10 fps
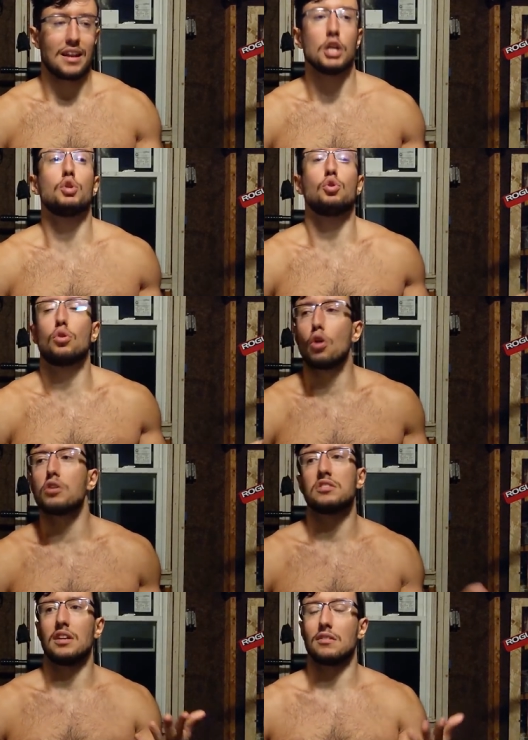and I
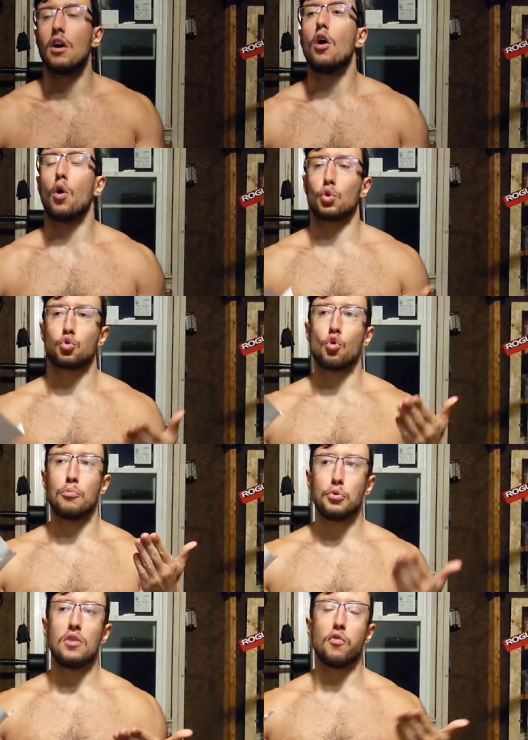toss it onto a
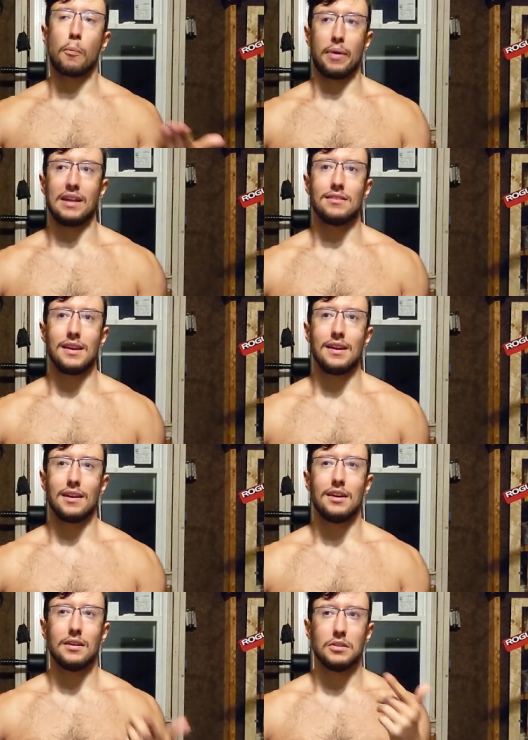beautiful
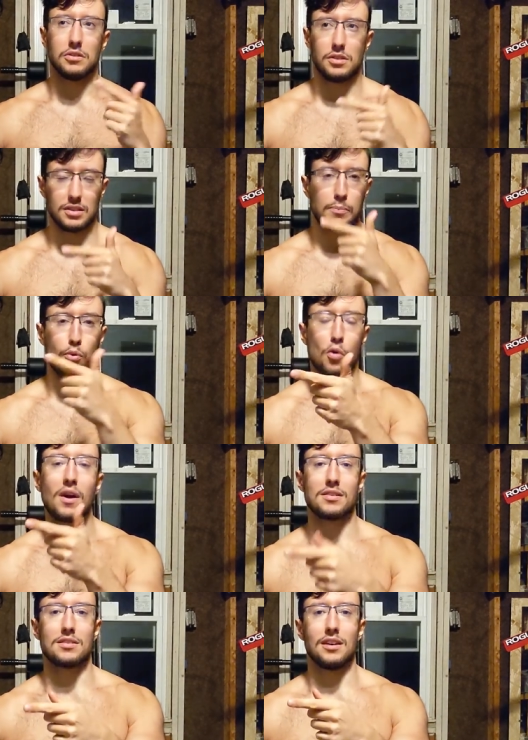painting, is it
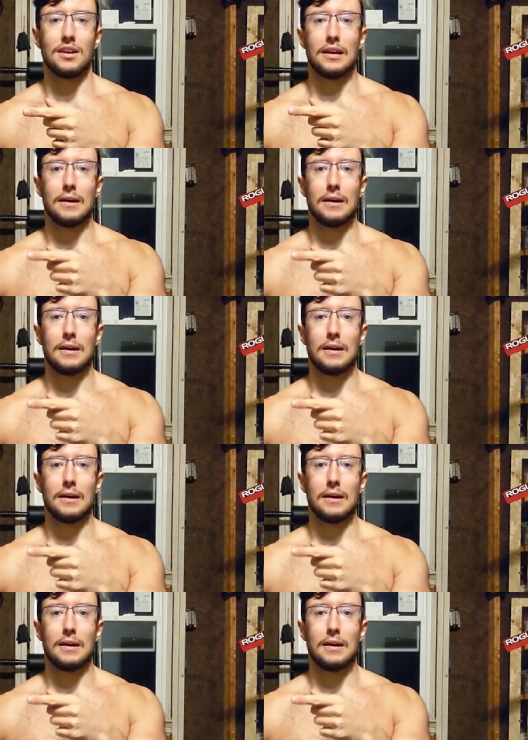progress?